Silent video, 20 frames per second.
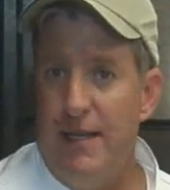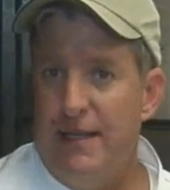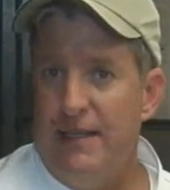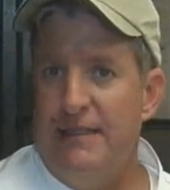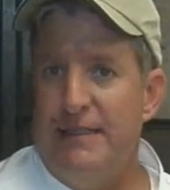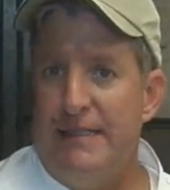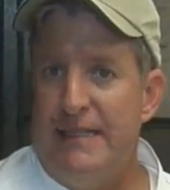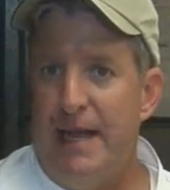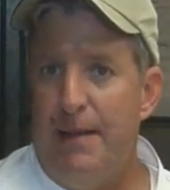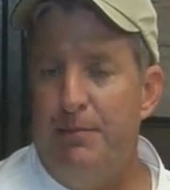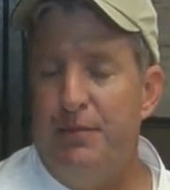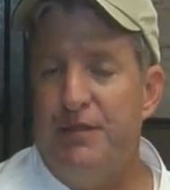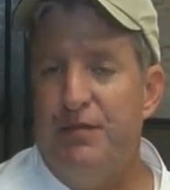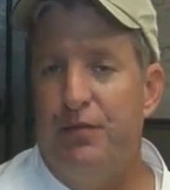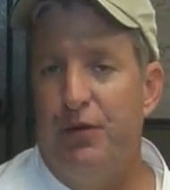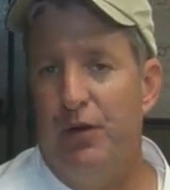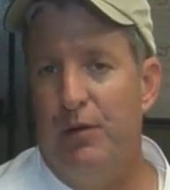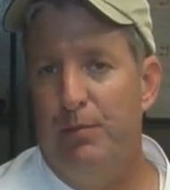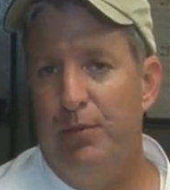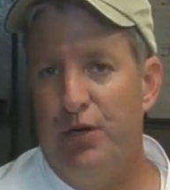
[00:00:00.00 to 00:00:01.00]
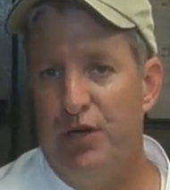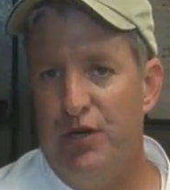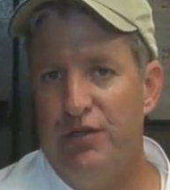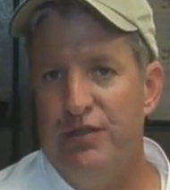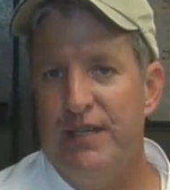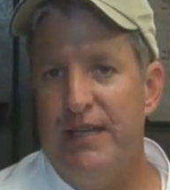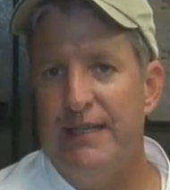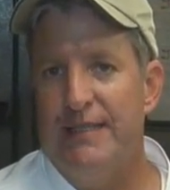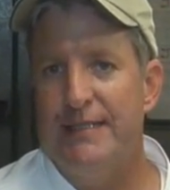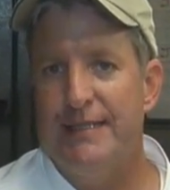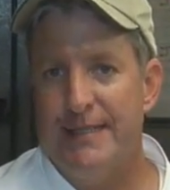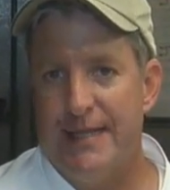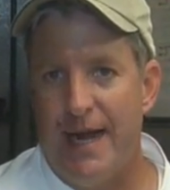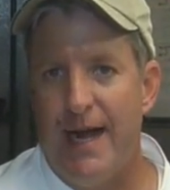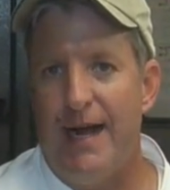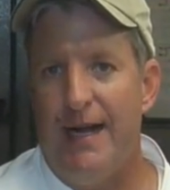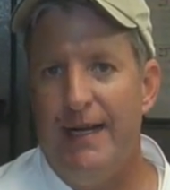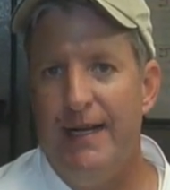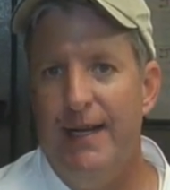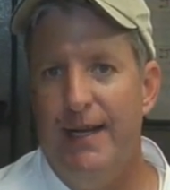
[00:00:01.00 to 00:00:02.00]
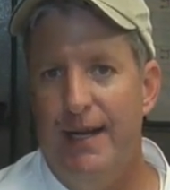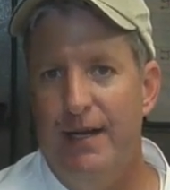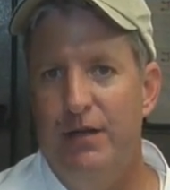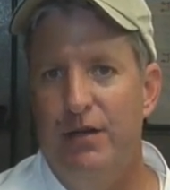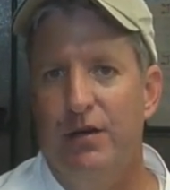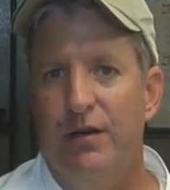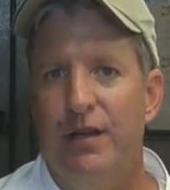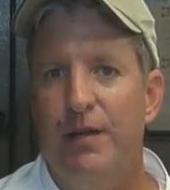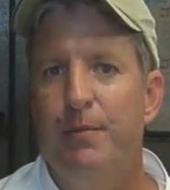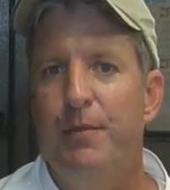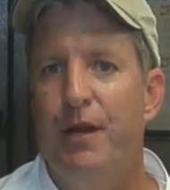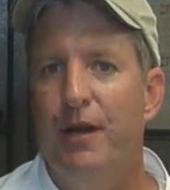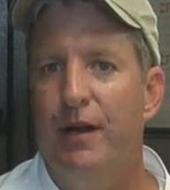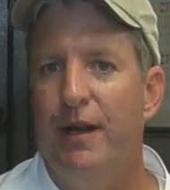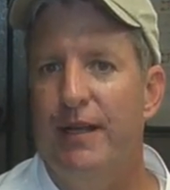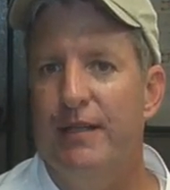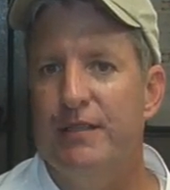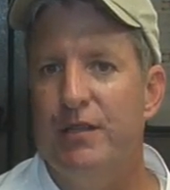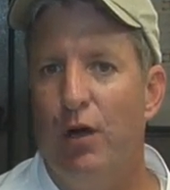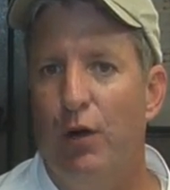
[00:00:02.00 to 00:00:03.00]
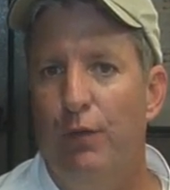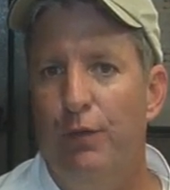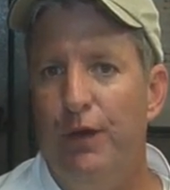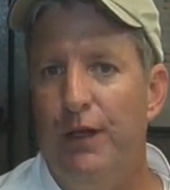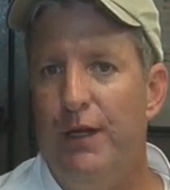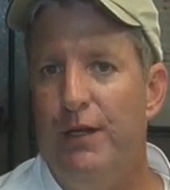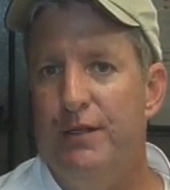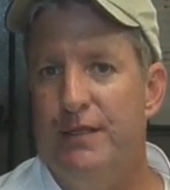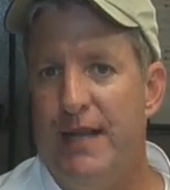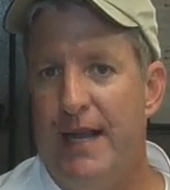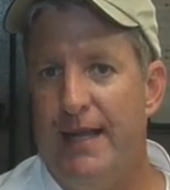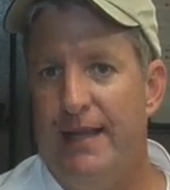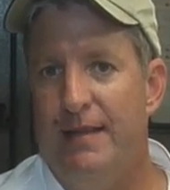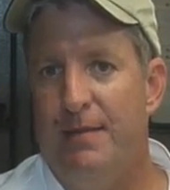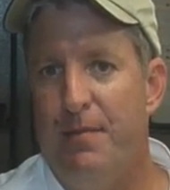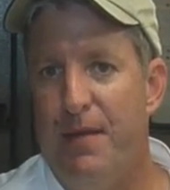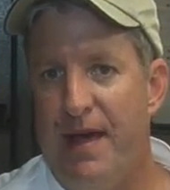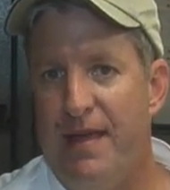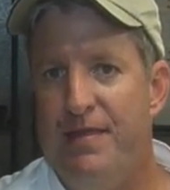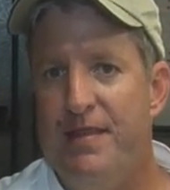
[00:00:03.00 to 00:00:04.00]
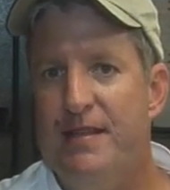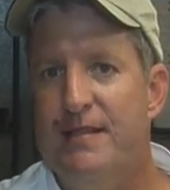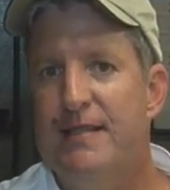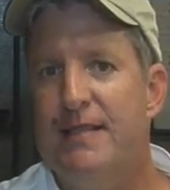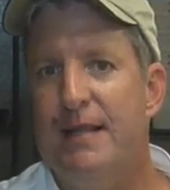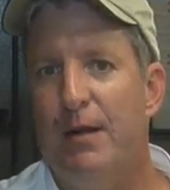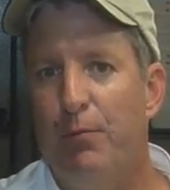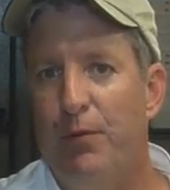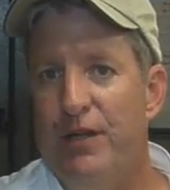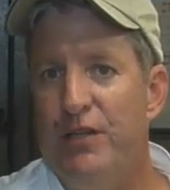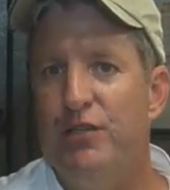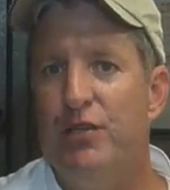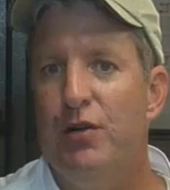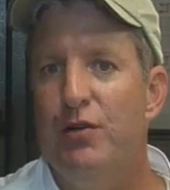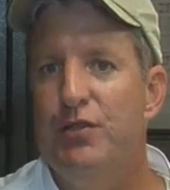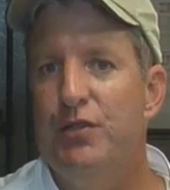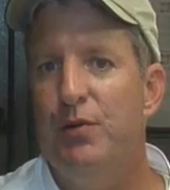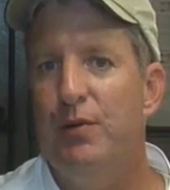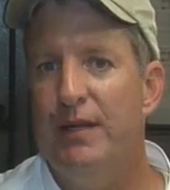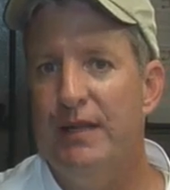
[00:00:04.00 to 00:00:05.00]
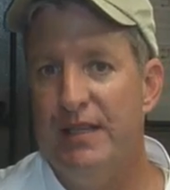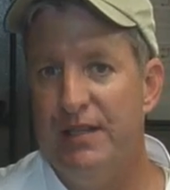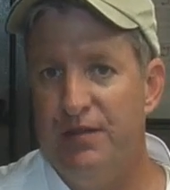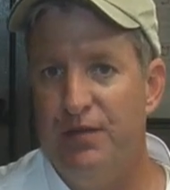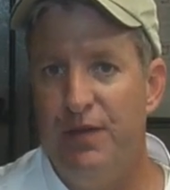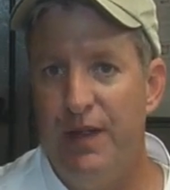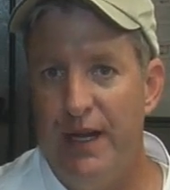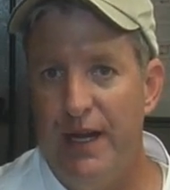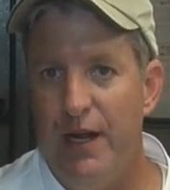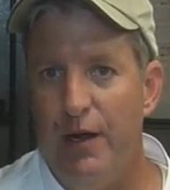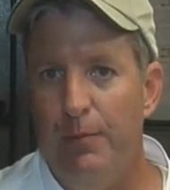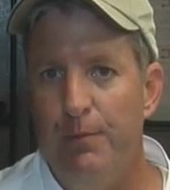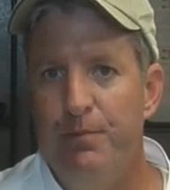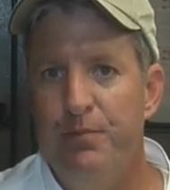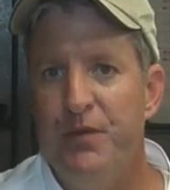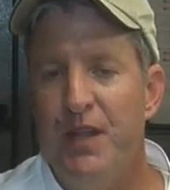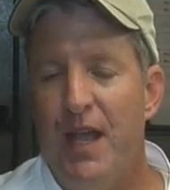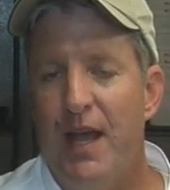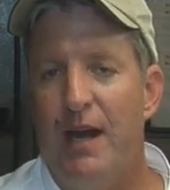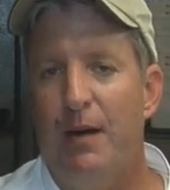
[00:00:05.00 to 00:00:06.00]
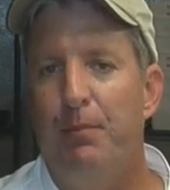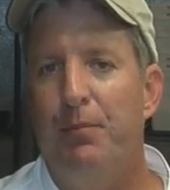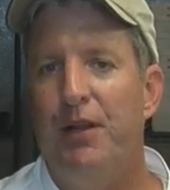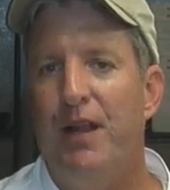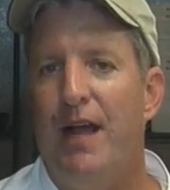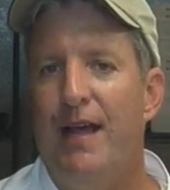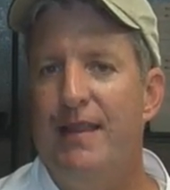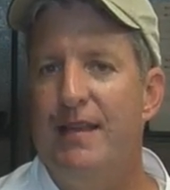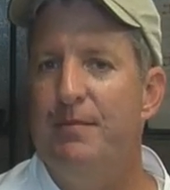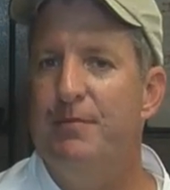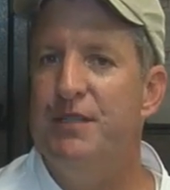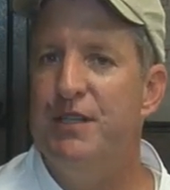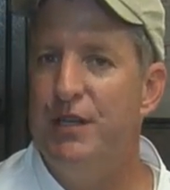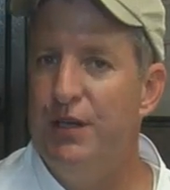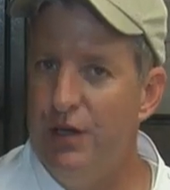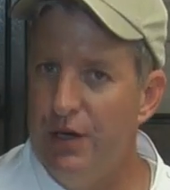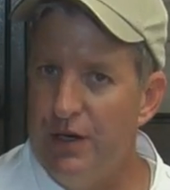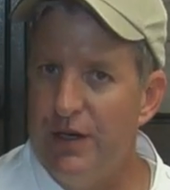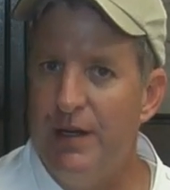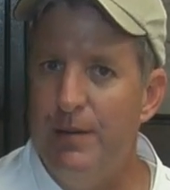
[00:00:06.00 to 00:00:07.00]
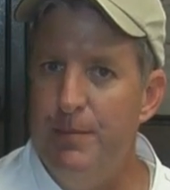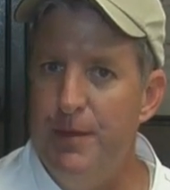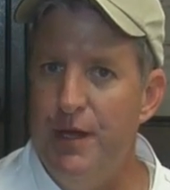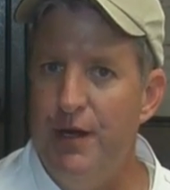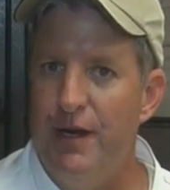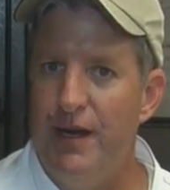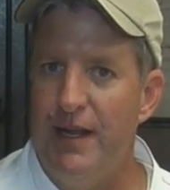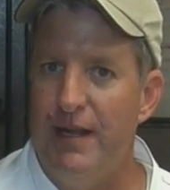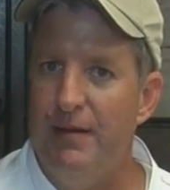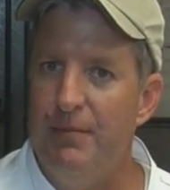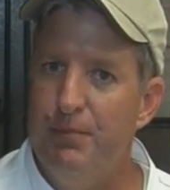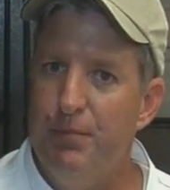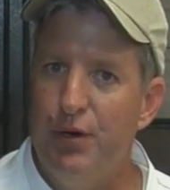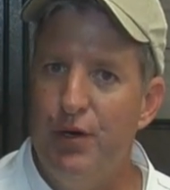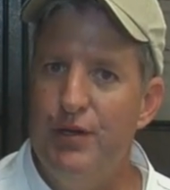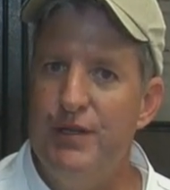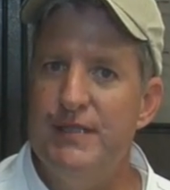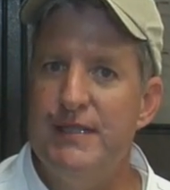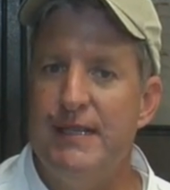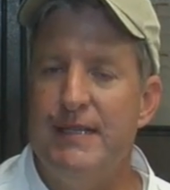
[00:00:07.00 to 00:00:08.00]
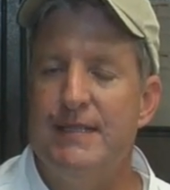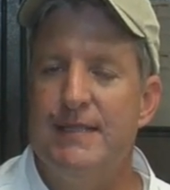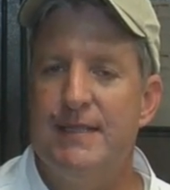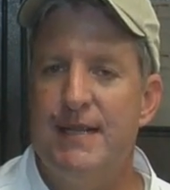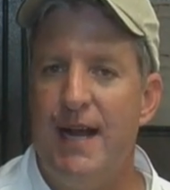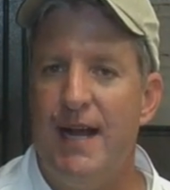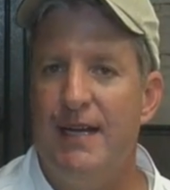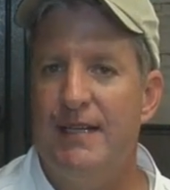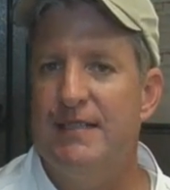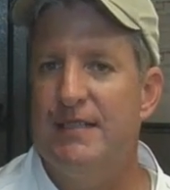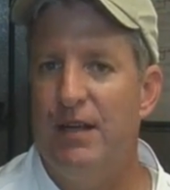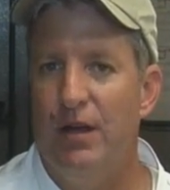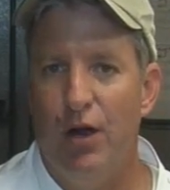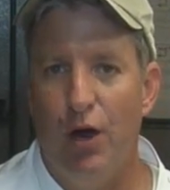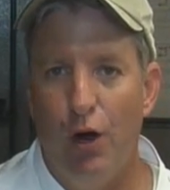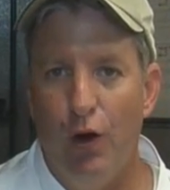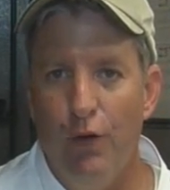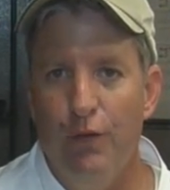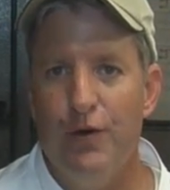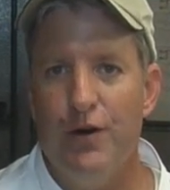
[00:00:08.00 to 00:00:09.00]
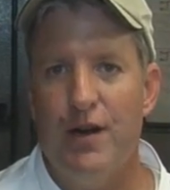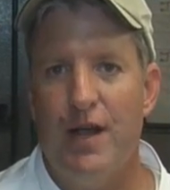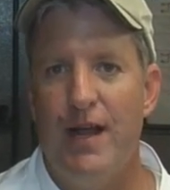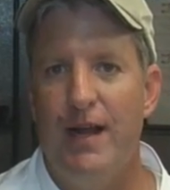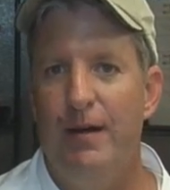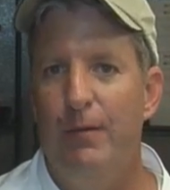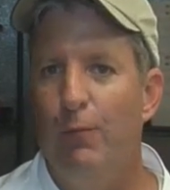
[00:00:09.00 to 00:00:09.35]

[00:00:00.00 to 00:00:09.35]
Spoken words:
the steps for producing stock in your communities. Hopefully you take the methods that we showed you in this video and apply them to your community. Producing stocks overnight